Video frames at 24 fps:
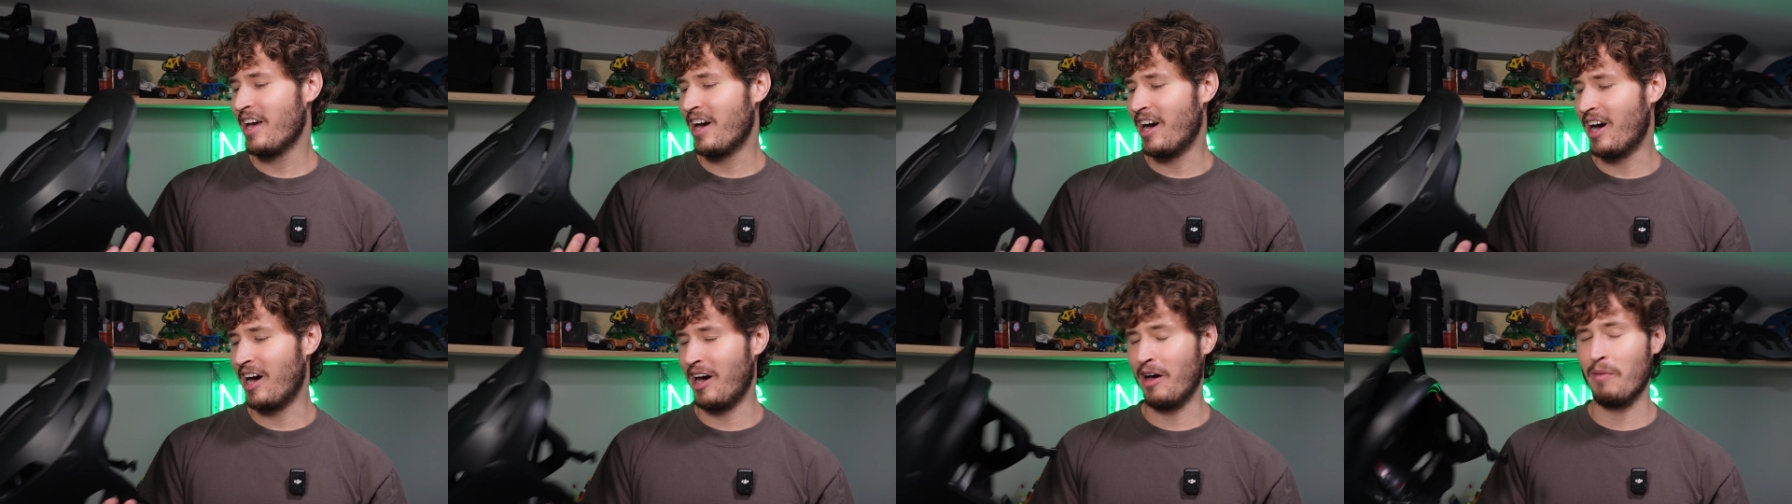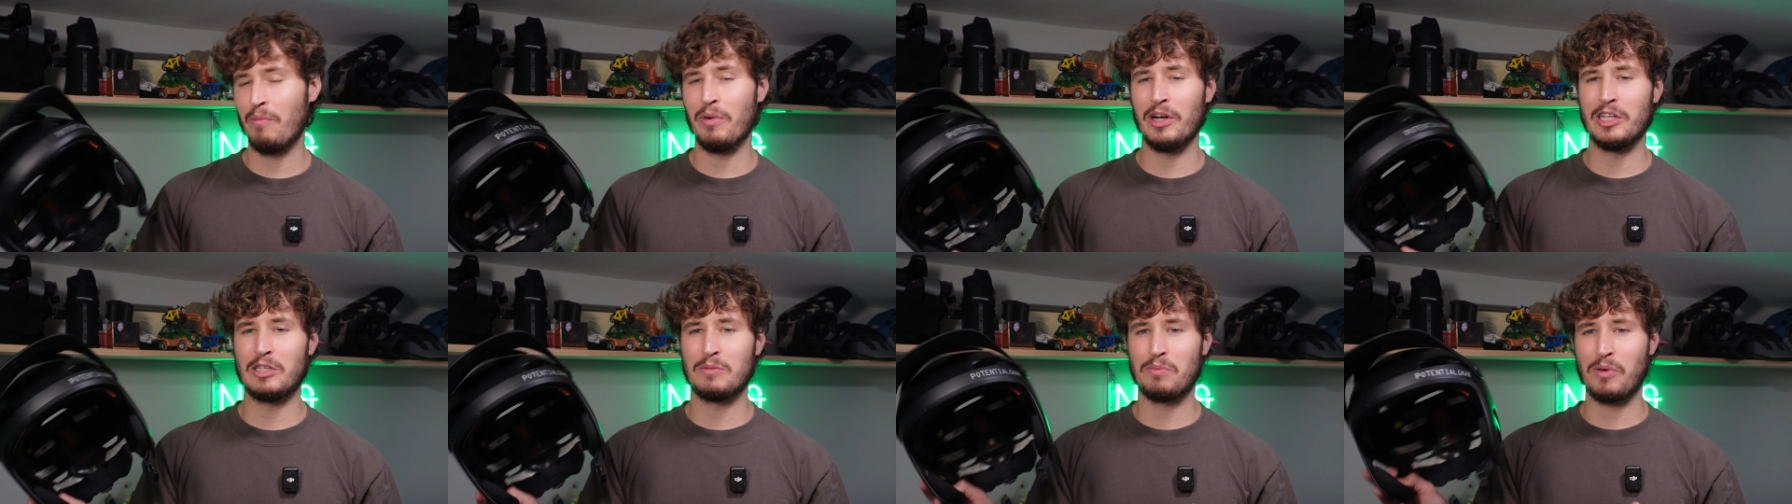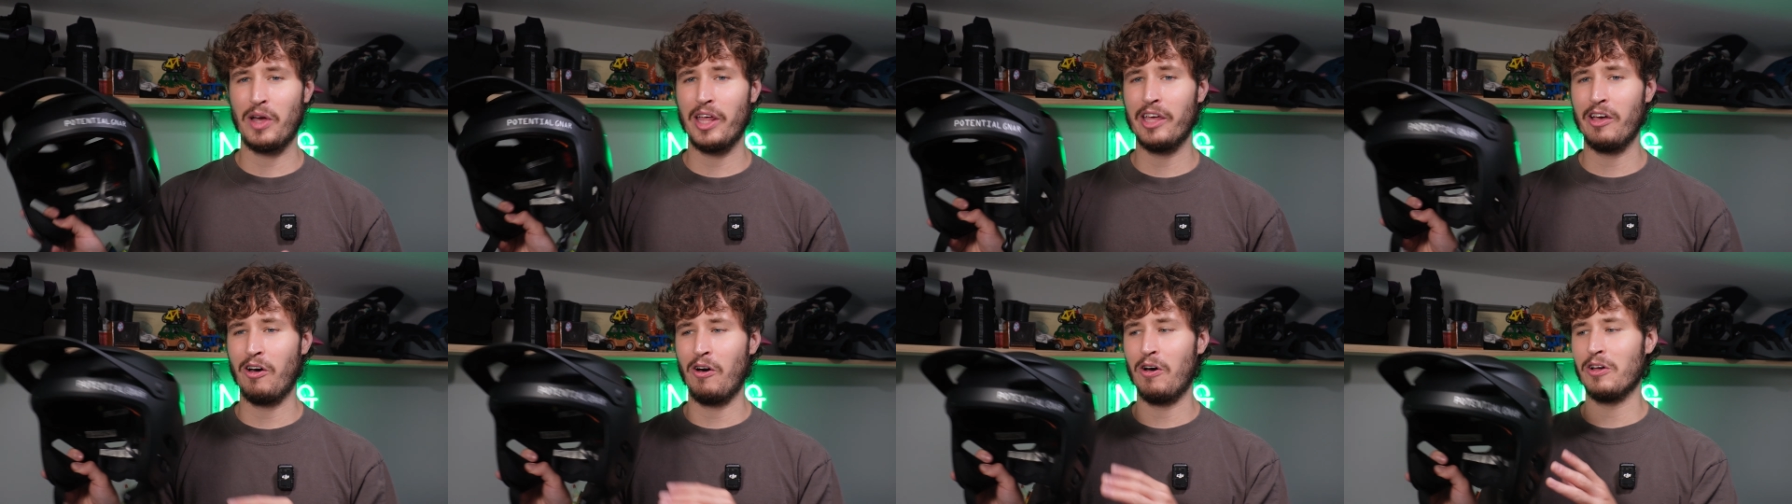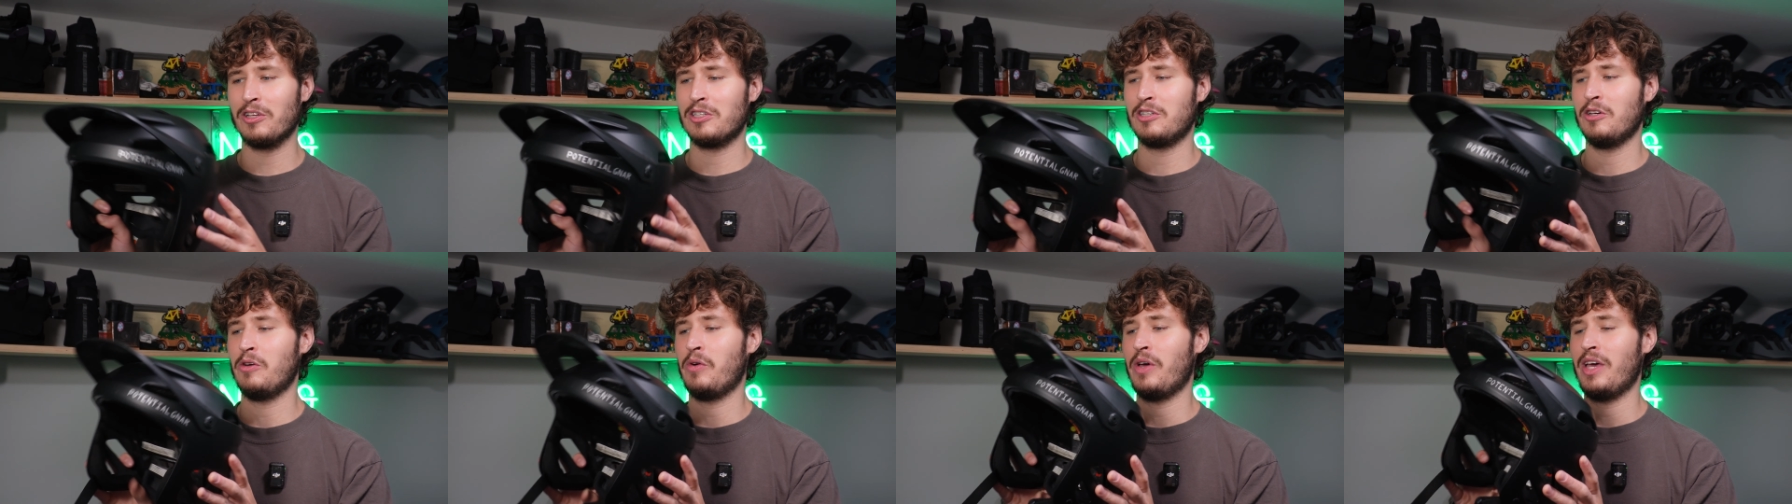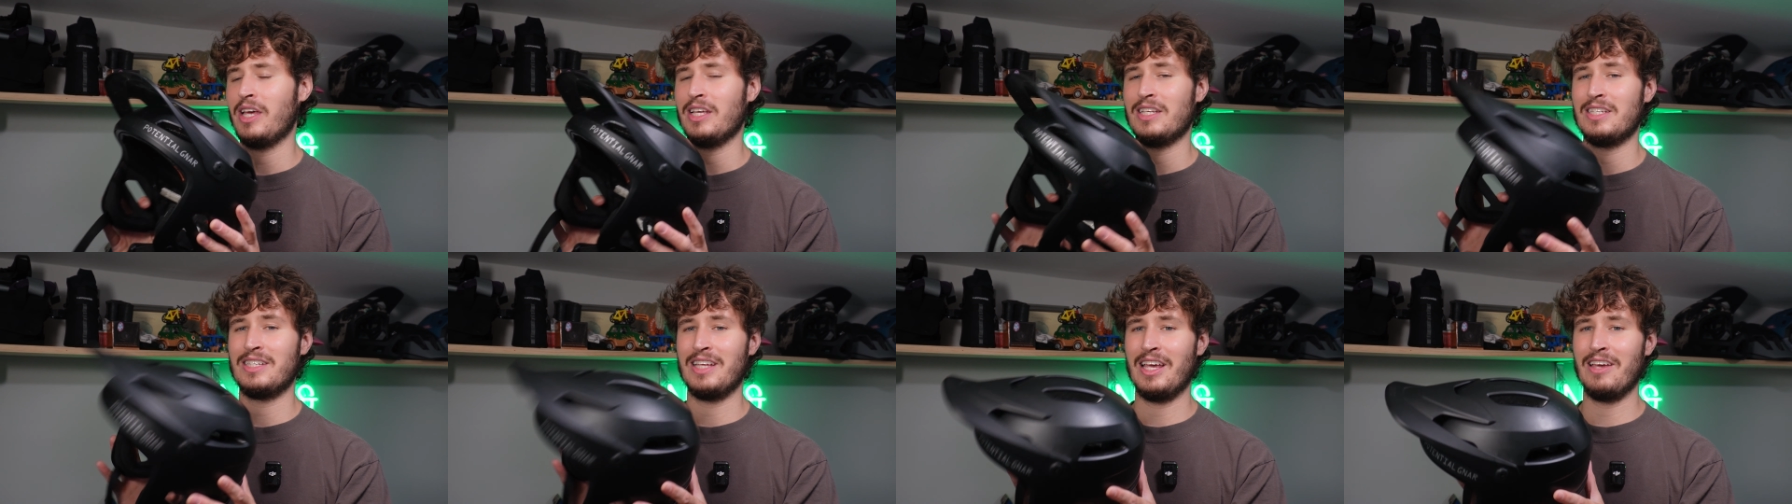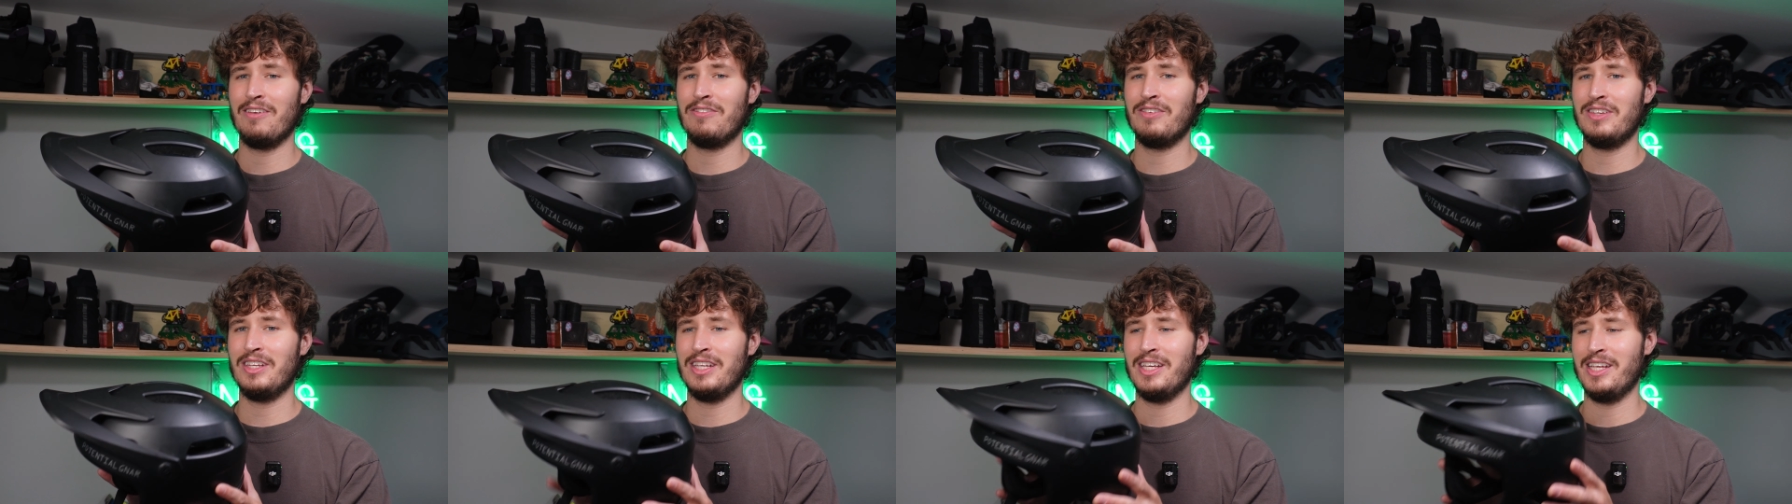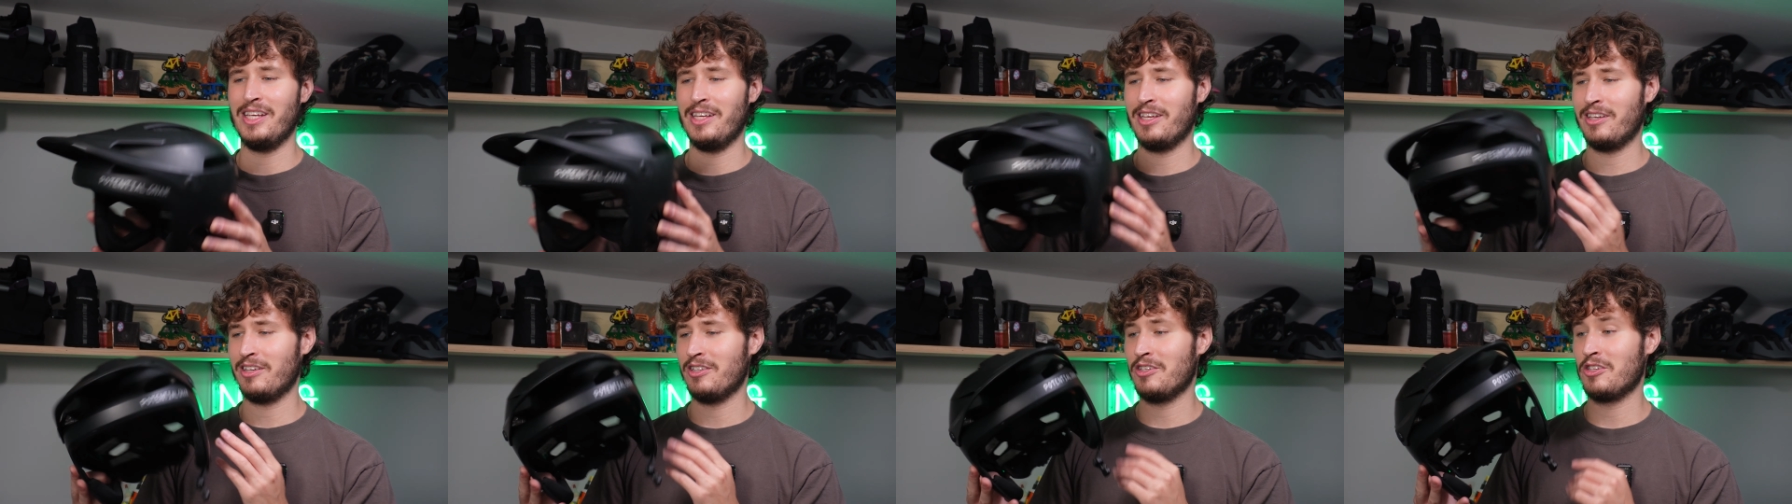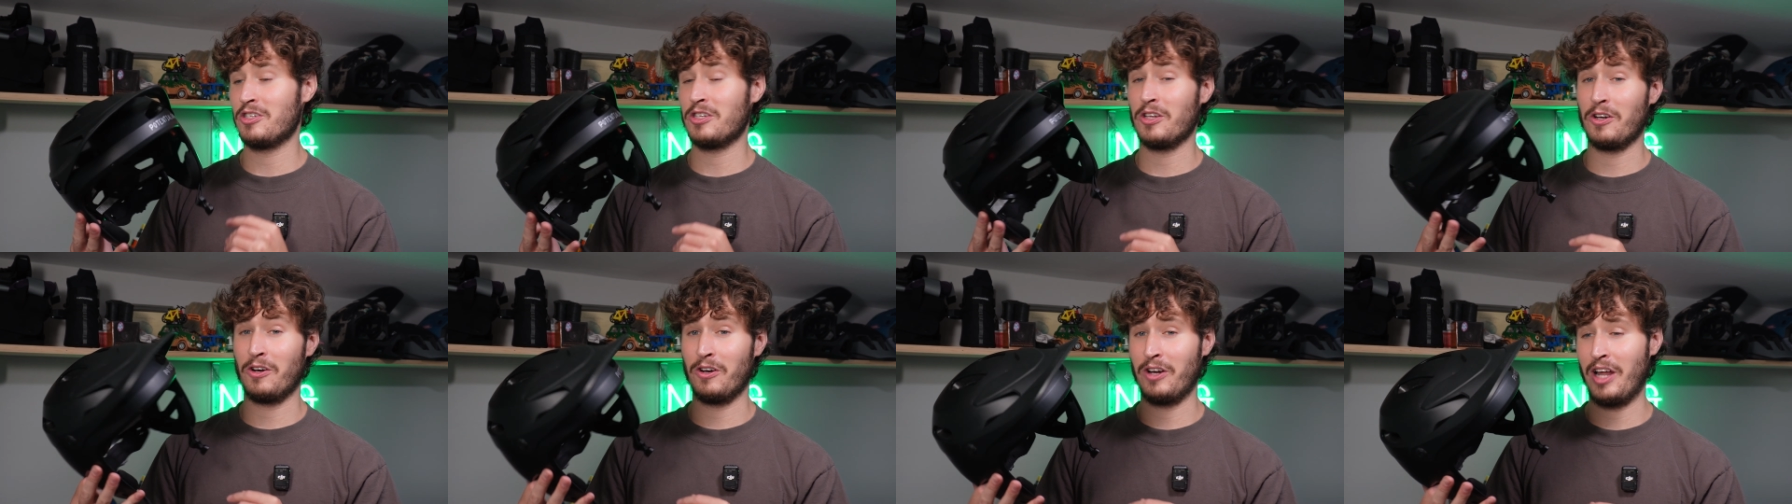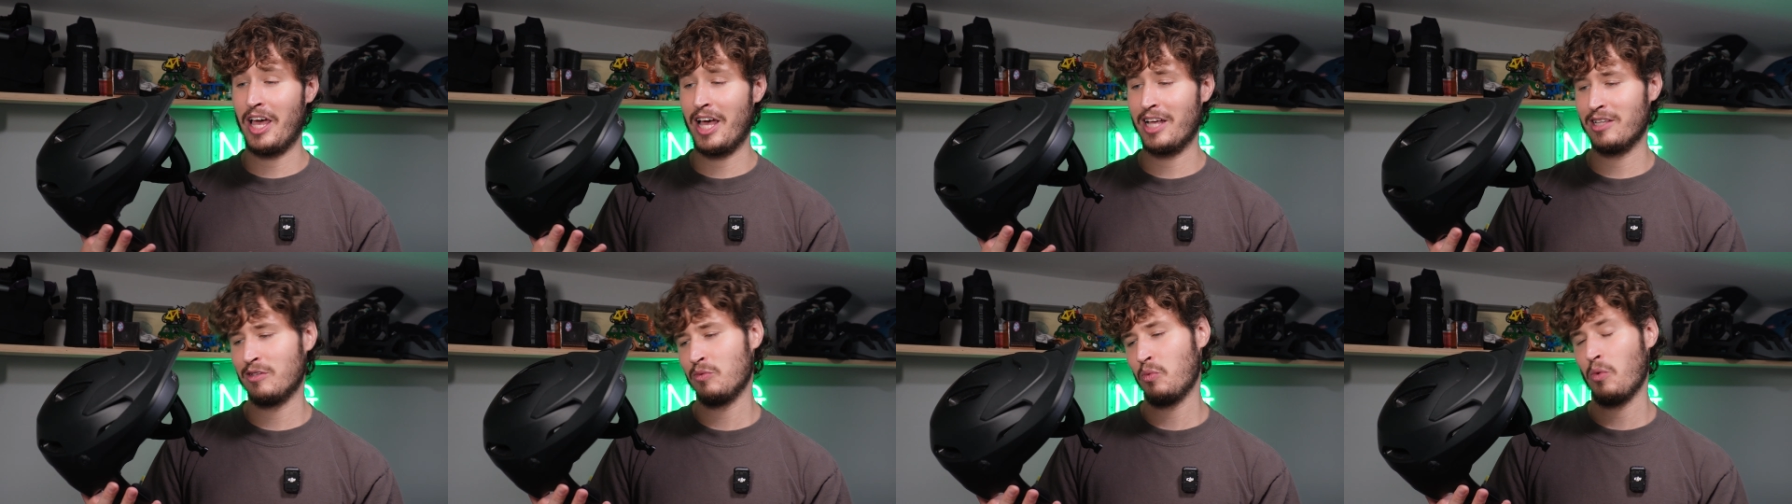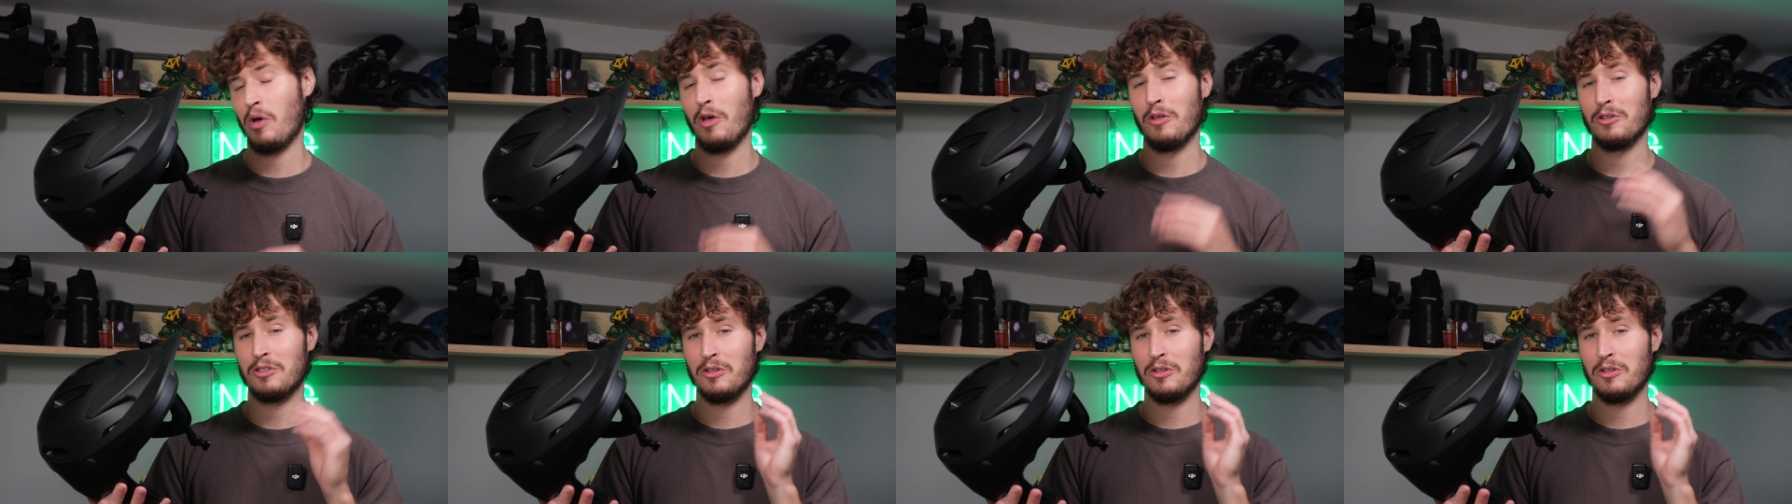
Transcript: but it's probably also a safety concern as well.